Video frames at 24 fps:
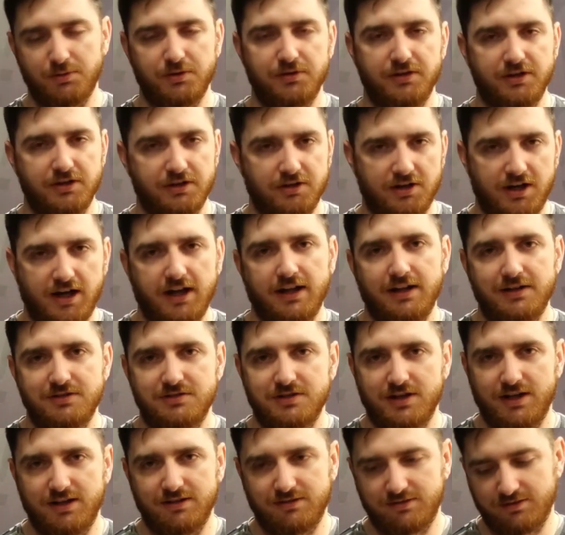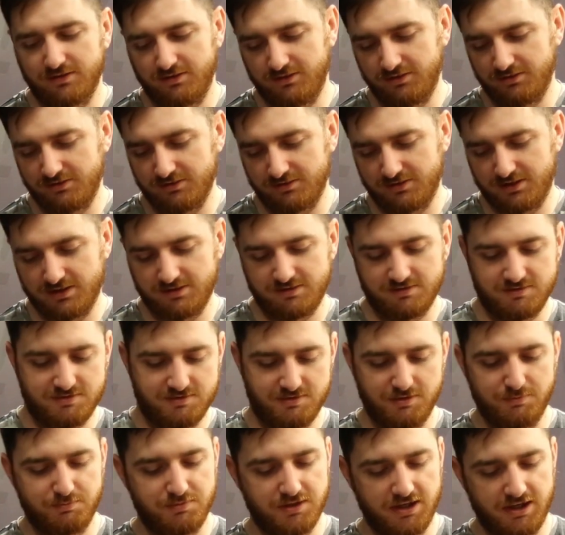on the eyelet chain so it just doesn't
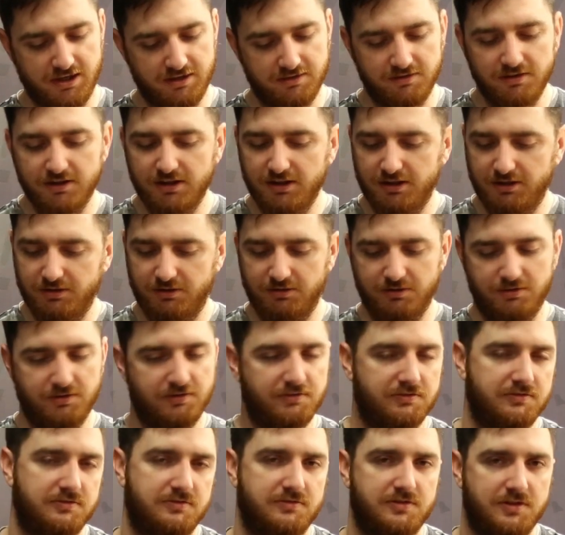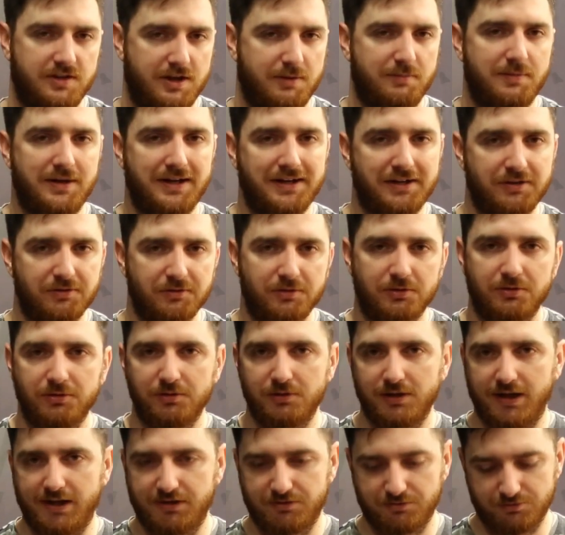slip down to that medial or
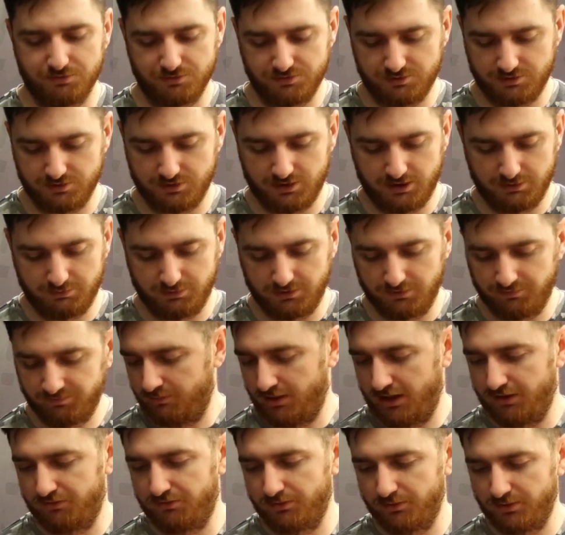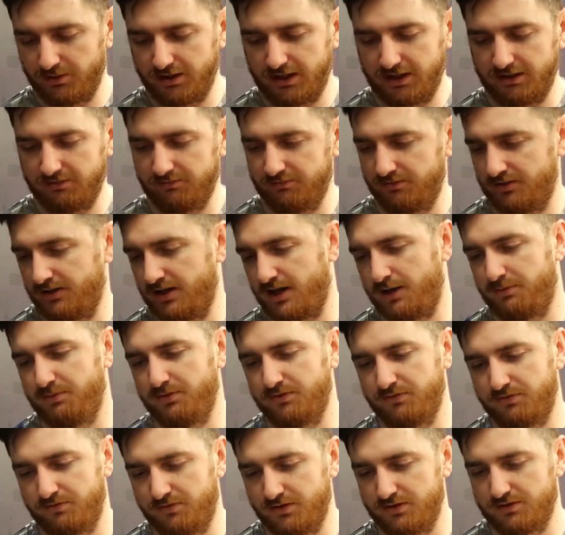lateral side. But apart from that, the
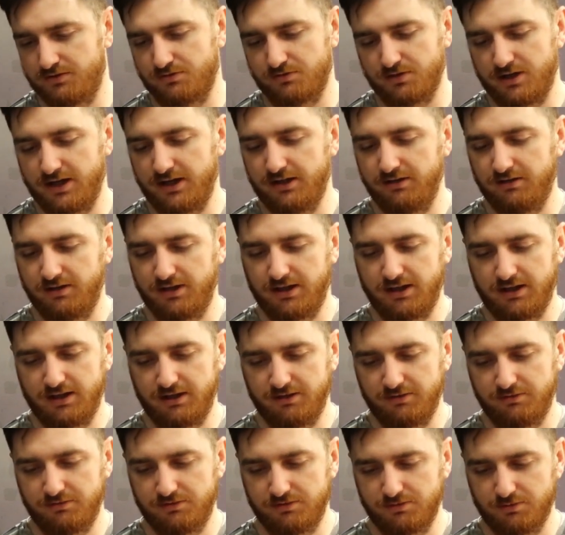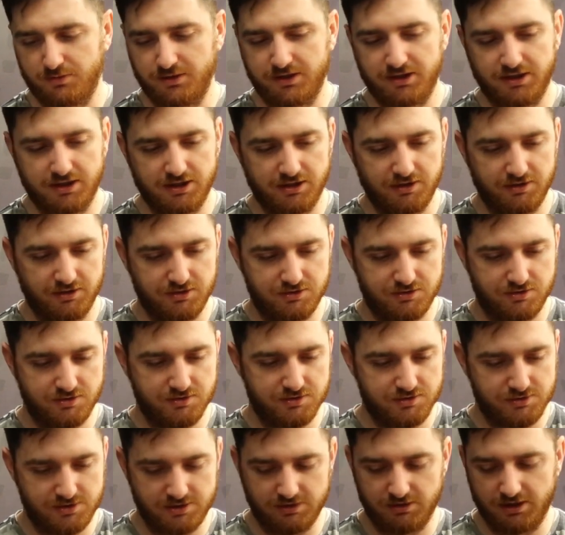upper fits great. It's one of the only
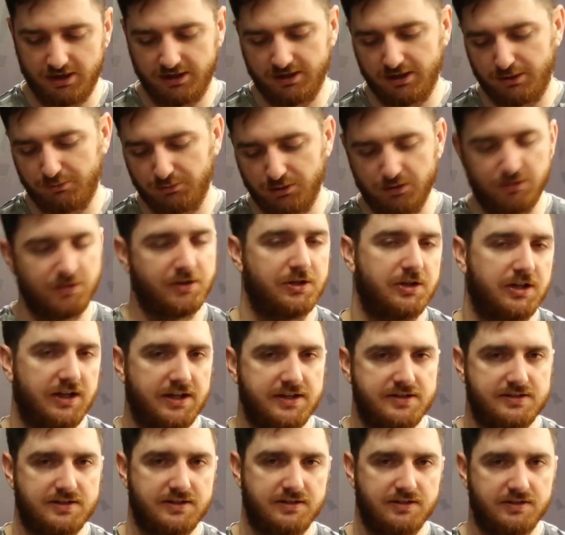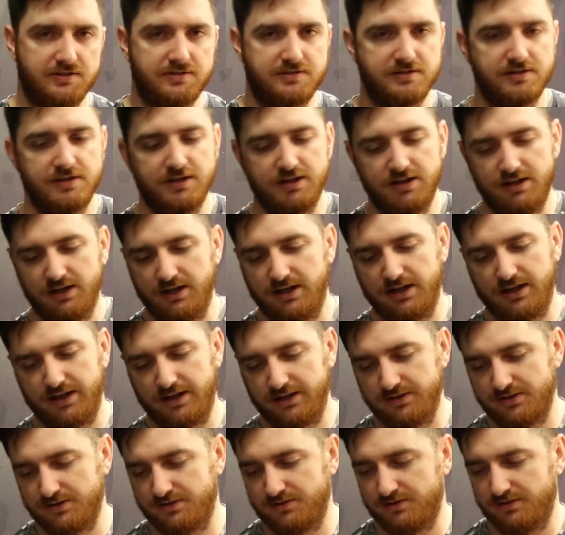shoes. I did end up locking lacing this.
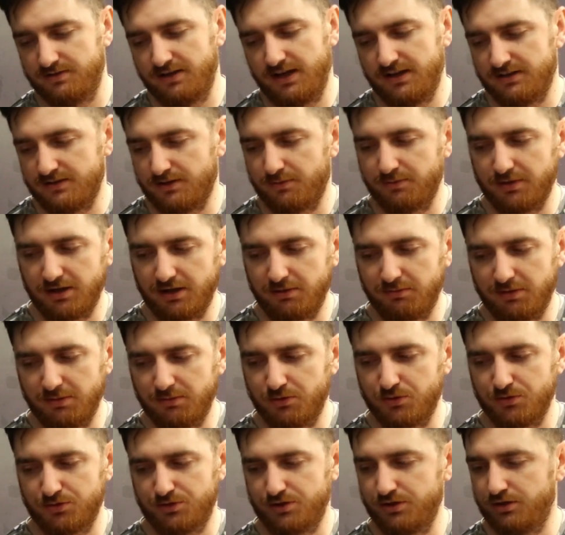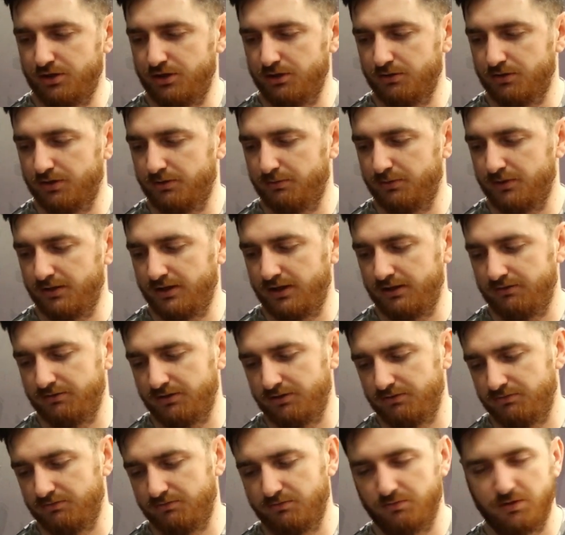It just ends up being a bit more secure, but
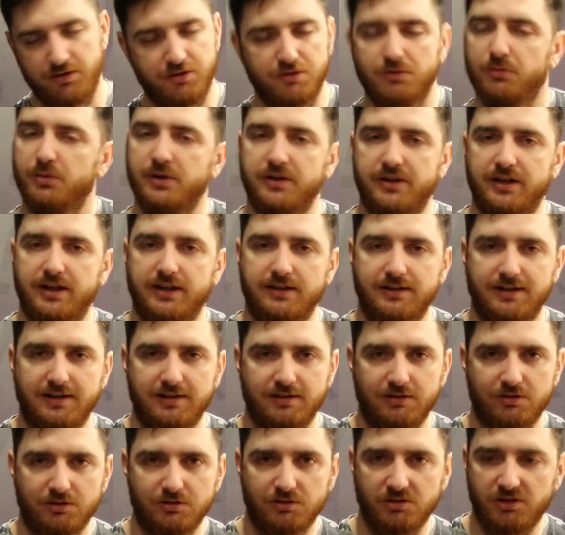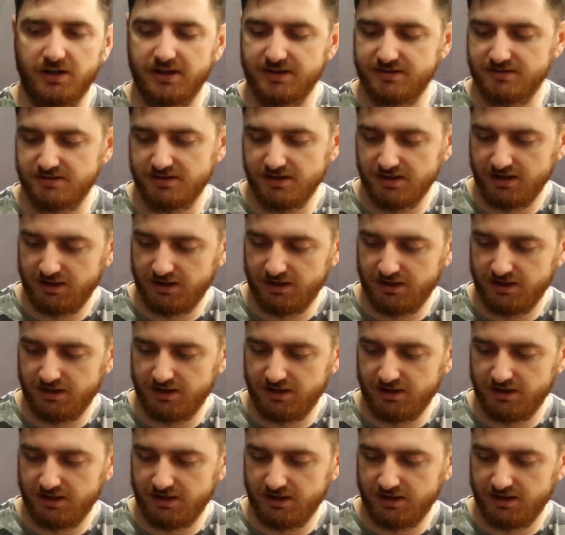even with or without that lock lace,